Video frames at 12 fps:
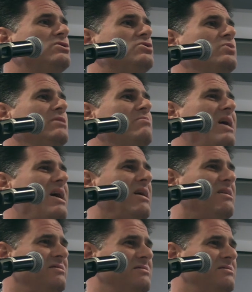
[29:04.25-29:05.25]
to swing back.
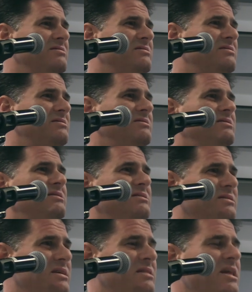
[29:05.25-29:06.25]

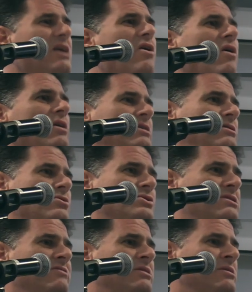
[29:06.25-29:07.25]
And they guarded those
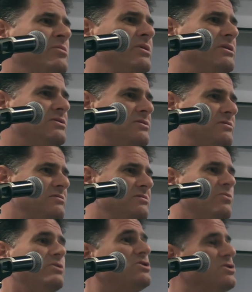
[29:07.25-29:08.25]
civil liberties,
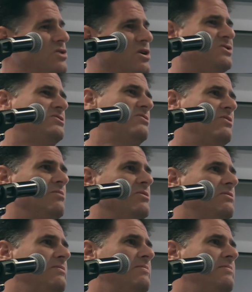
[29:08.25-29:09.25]
which is also normal.